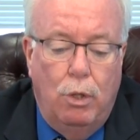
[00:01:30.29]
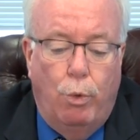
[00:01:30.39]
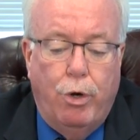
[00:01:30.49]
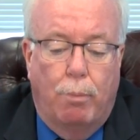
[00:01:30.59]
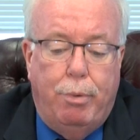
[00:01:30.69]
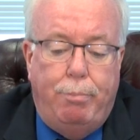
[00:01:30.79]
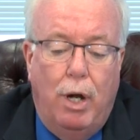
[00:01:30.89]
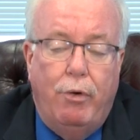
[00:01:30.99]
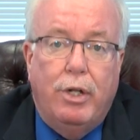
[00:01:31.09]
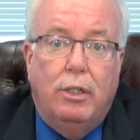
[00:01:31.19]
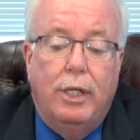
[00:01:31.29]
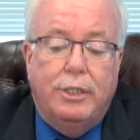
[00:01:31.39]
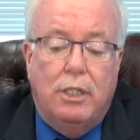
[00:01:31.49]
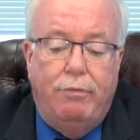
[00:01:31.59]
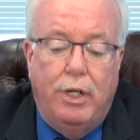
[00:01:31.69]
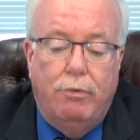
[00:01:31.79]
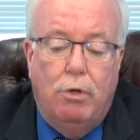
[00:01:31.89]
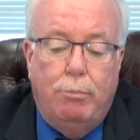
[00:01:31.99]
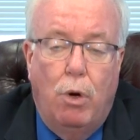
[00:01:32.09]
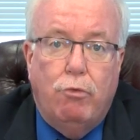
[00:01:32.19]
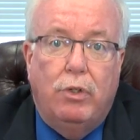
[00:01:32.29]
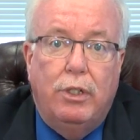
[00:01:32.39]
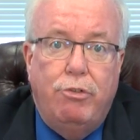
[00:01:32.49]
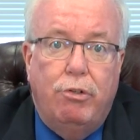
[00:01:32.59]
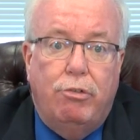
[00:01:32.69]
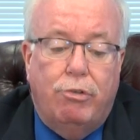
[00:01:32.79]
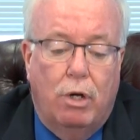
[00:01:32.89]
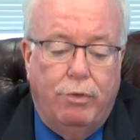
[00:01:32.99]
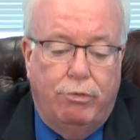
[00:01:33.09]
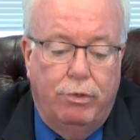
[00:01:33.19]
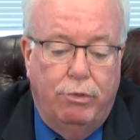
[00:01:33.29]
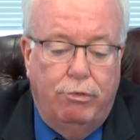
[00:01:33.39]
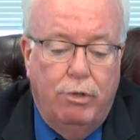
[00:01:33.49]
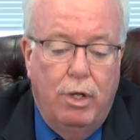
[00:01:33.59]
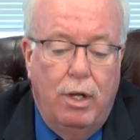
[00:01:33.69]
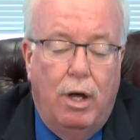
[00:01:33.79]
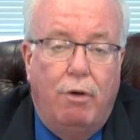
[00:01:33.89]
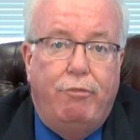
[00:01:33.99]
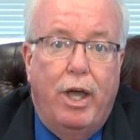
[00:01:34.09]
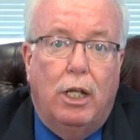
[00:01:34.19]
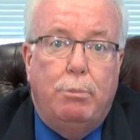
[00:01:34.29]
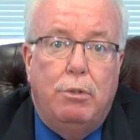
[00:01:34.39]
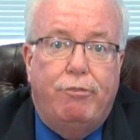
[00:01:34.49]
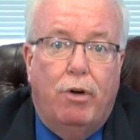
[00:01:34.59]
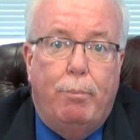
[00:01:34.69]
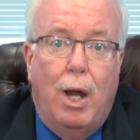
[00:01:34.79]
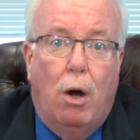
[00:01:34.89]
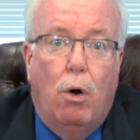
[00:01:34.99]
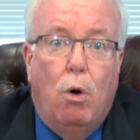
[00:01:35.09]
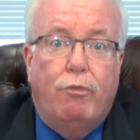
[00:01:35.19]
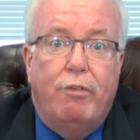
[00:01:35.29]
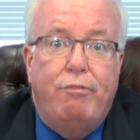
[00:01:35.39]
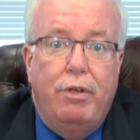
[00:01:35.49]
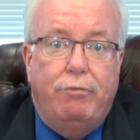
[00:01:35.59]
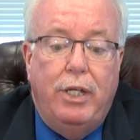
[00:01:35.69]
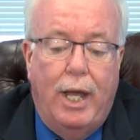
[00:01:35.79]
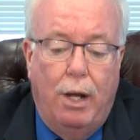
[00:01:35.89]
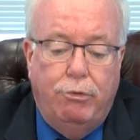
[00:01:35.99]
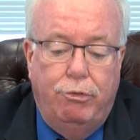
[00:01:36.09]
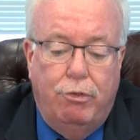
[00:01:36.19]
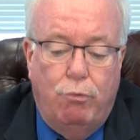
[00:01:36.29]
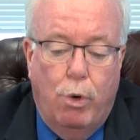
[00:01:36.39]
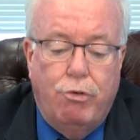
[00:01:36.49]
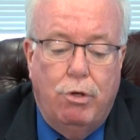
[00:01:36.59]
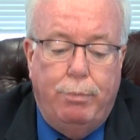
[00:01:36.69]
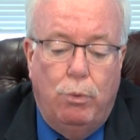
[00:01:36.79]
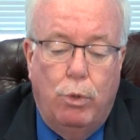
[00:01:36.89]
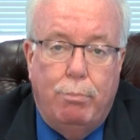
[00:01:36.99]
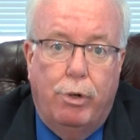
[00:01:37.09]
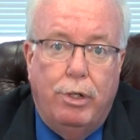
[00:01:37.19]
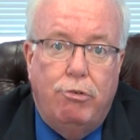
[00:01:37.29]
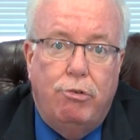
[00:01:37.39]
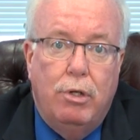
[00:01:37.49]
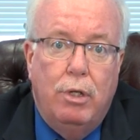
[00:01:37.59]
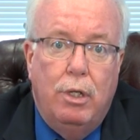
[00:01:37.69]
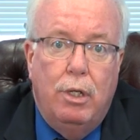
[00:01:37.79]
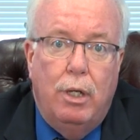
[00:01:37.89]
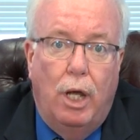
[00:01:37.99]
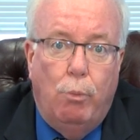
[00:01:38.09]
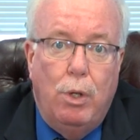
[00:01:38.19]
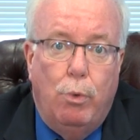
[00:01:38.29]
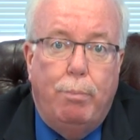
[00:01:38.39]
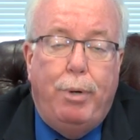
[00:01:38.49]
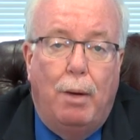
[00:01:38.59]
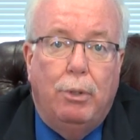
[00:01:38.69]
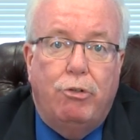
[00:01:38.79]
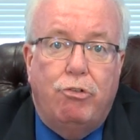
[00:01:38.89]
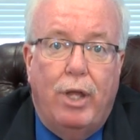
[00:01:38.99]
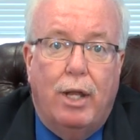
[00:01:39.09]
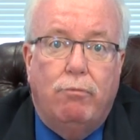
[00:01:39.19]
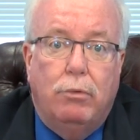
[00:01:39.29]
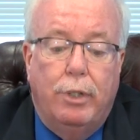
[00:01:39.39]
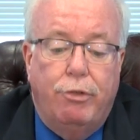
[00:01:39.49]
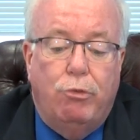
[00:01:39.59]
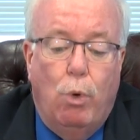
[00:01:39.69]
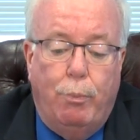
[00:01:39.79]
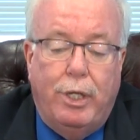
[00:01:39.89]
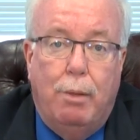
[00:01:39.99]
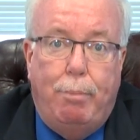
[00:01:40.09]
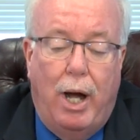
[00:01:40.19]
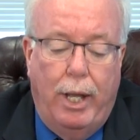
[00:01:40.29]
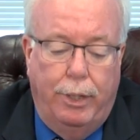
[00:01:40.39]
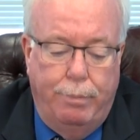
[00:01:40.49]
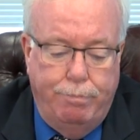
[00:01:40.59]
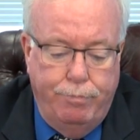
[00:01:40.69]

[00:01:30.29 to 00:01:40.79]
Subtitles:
we are preparing a list of any remote religious services available from our over 50 houses of worship in Woodbridge, and we will publish that list when we compile it.